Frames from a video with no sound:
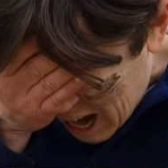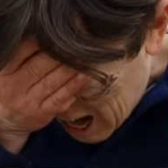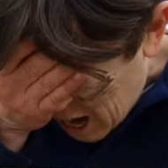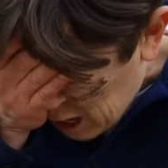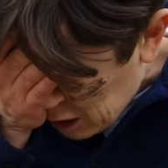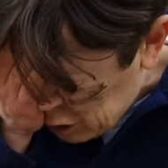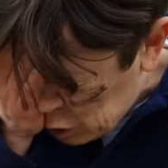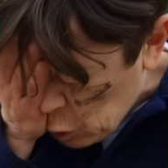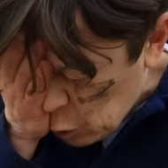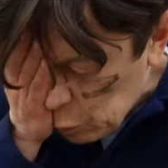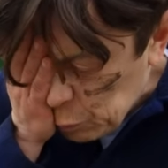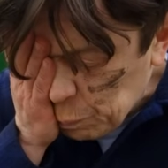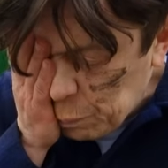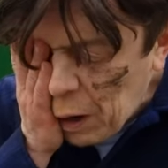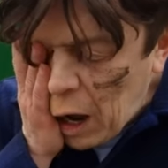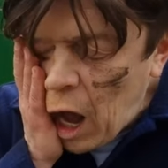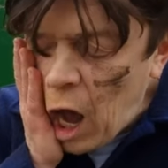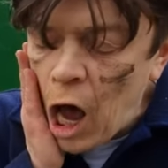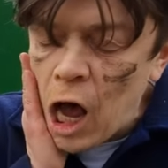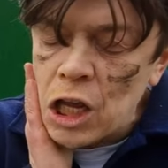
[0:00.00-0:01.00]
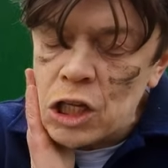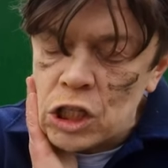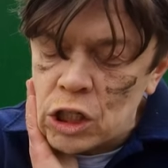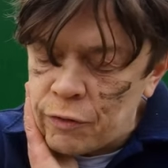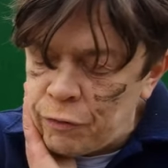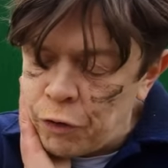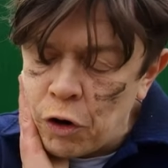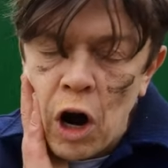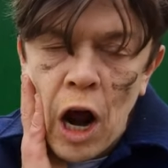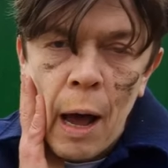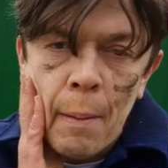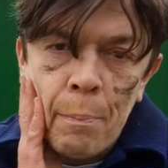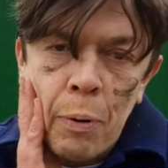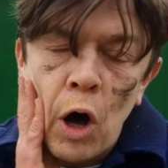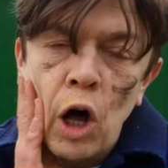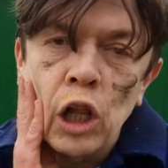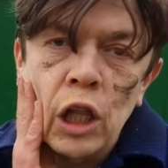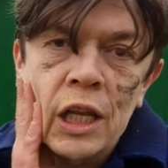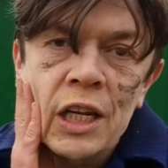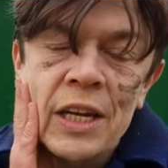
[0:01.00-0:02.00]
I don't I ask I for
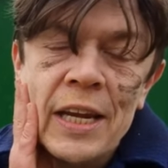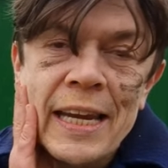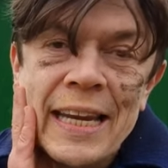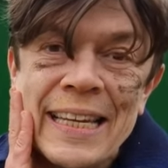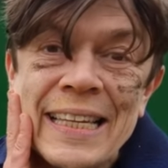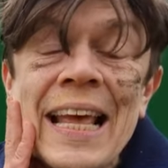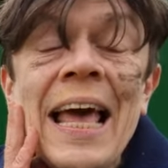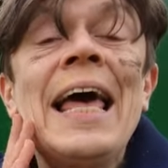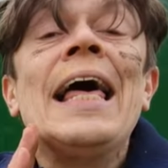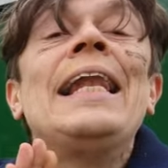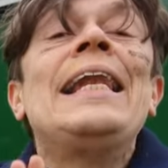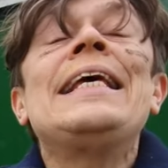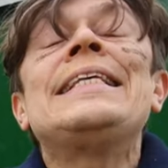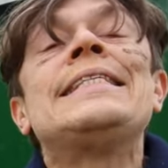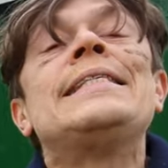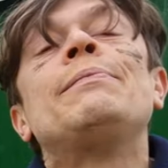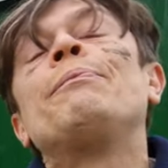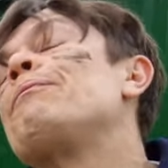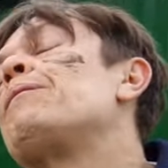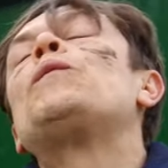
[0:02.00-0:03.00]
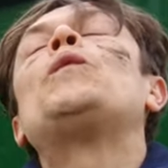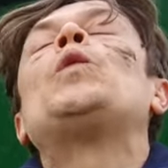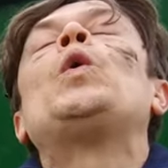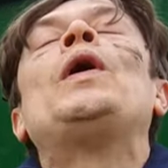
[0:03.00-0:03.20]
apology. Right. I knew Listen. I was